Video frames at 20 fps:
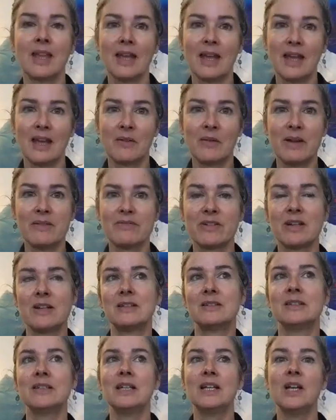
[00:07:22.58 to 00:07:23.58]
However,
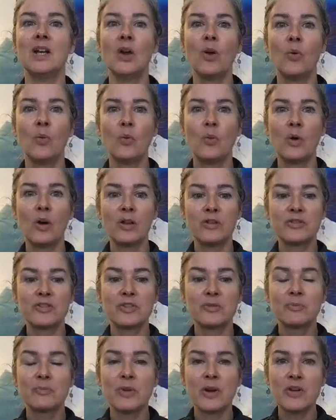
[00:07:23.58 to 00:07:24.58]
what
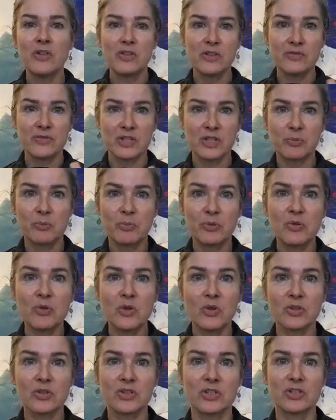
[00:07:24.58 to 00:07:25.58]
both of us
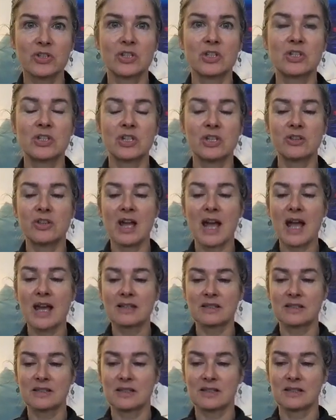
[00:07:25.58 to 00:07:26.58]
brought to
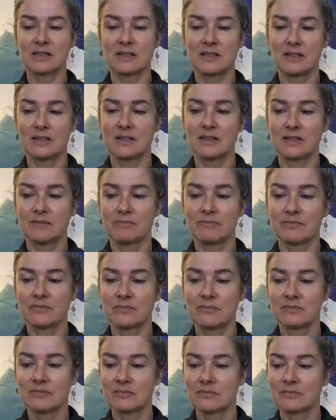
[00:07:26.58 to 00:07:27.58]
that
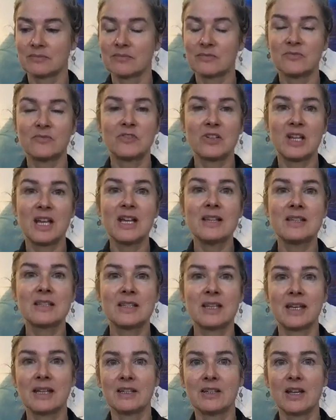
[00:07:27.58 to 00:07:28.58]

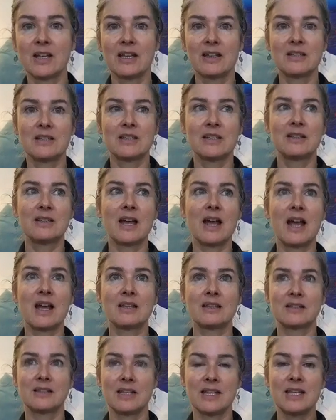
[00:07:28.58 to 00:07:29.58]
relating and to
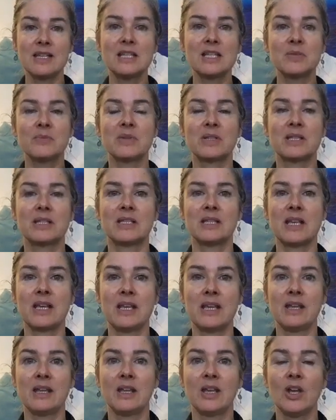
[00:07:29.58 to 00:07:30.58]
that
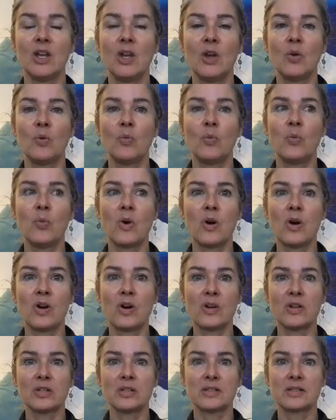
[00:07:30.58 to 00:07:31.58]
intimacy
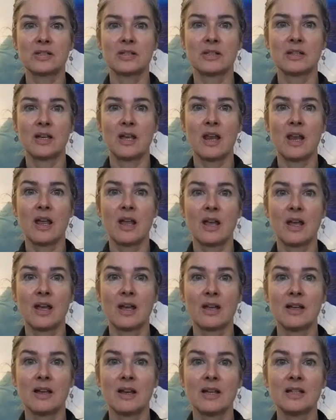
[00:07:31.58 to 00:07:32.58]
was
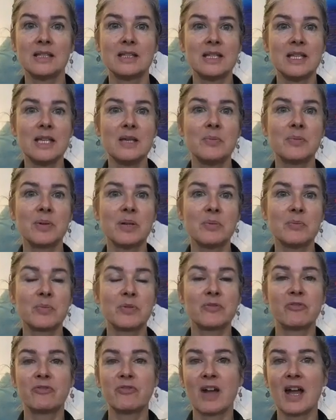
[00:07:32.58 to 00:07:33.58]
deep and
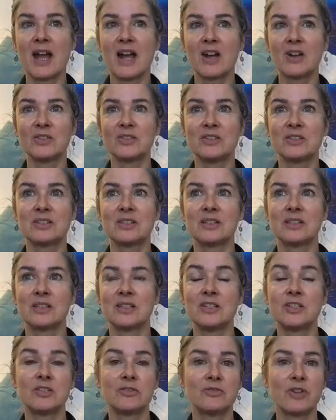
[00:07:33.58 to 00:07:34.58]
profound
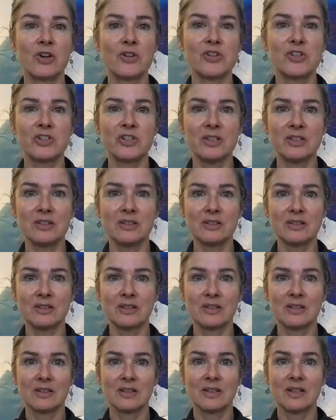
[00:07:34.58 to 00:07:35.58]
devotion
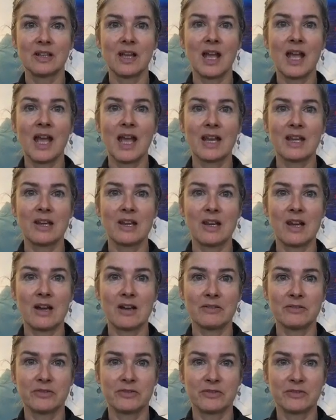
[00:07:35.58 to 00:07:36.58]
and
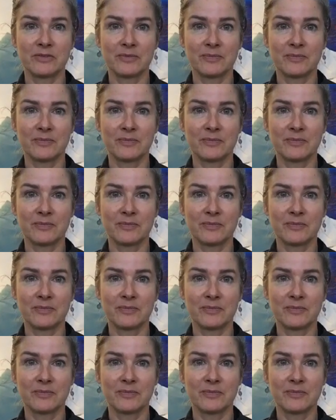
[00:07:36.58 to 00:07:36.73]
love.